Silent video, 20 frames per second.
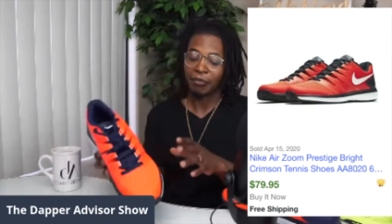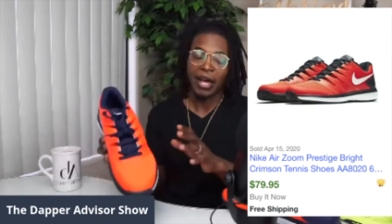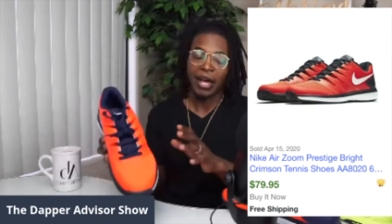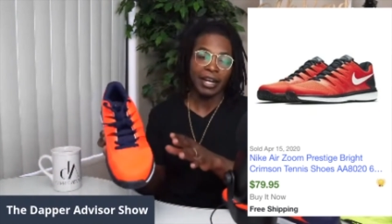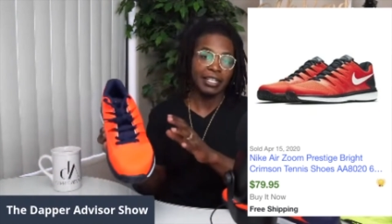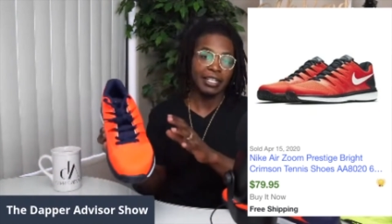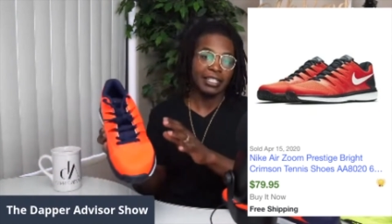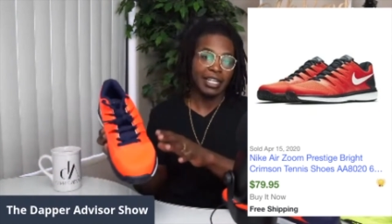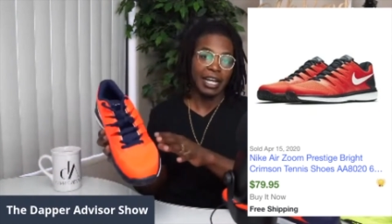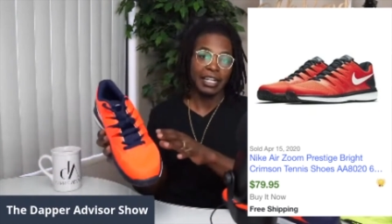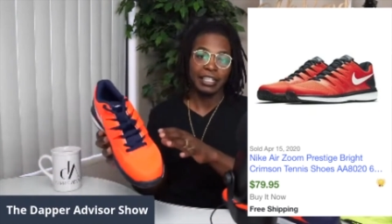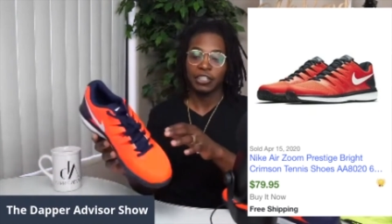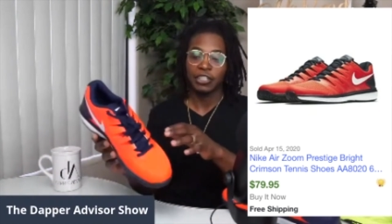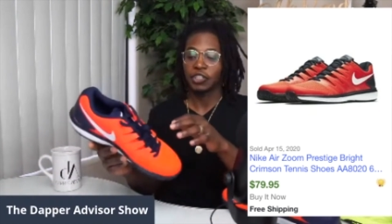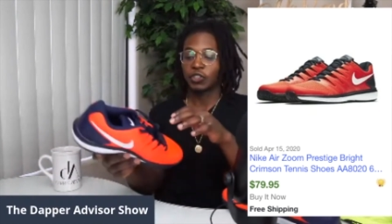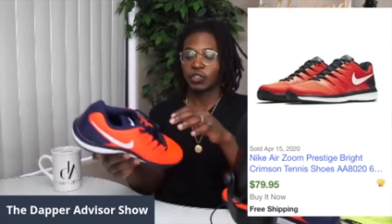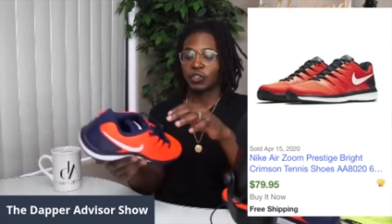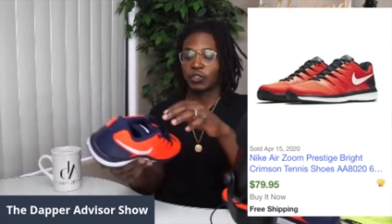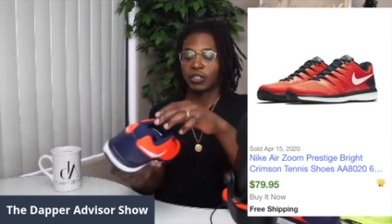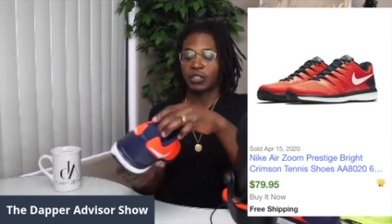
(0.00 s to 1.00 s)
I'm not exactly
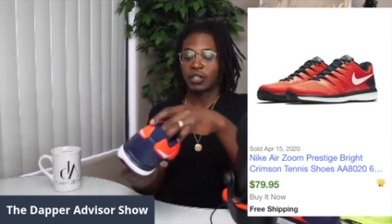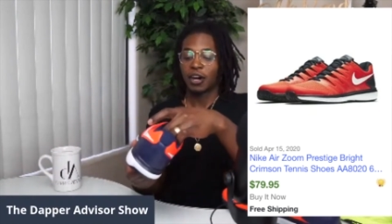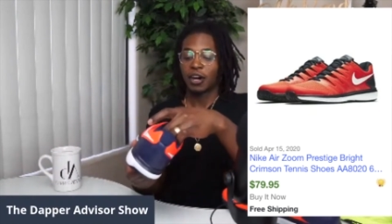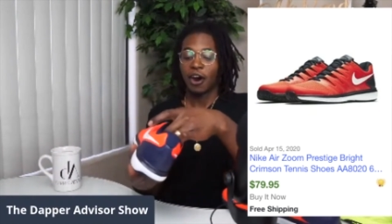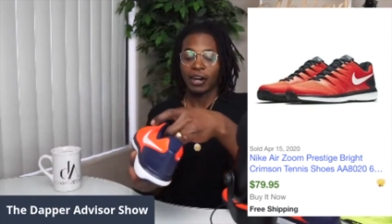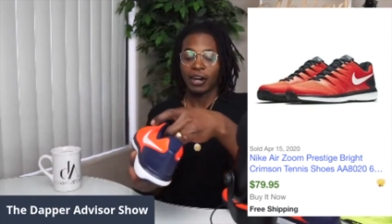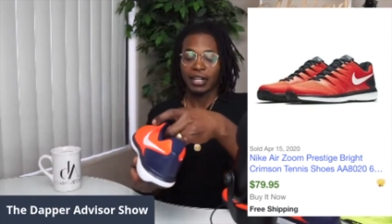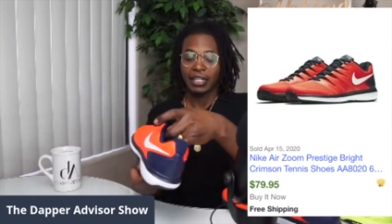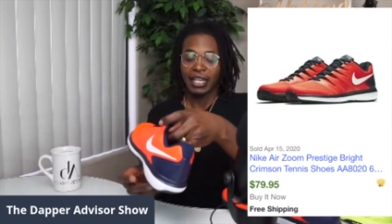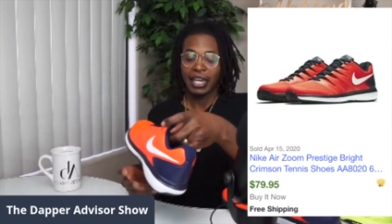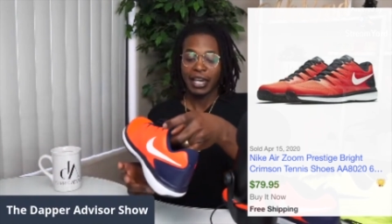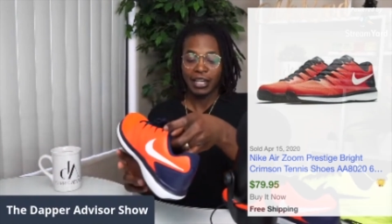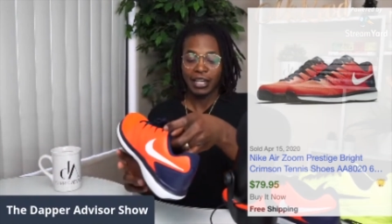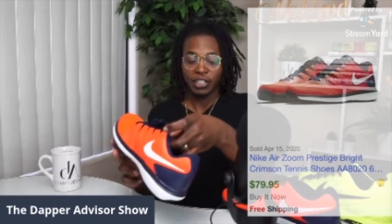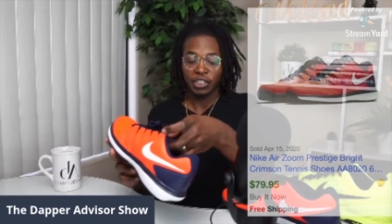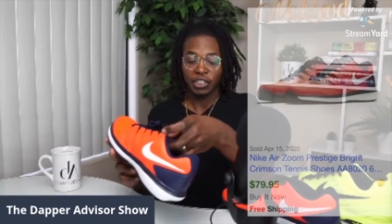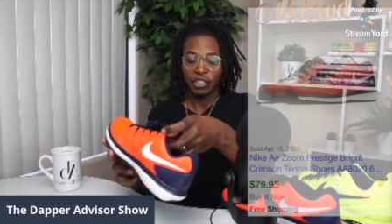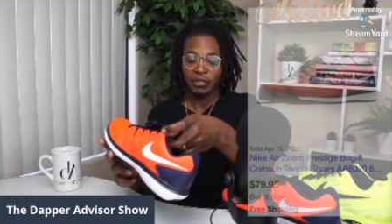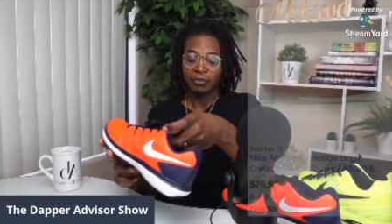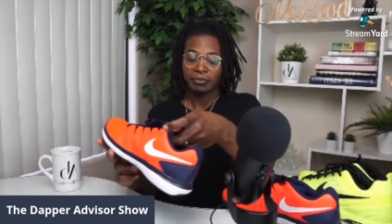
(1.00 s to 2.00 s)
sure. Hard
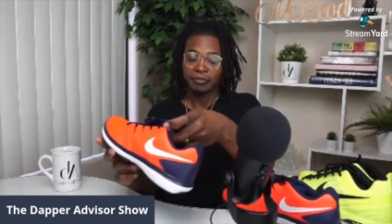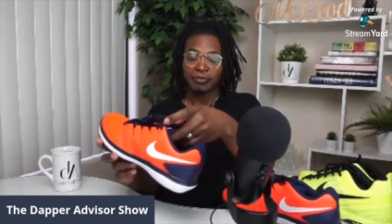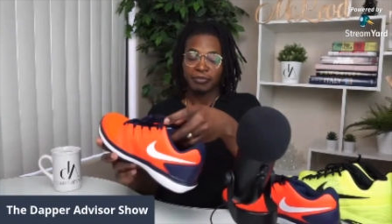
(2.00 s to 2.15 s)
cage.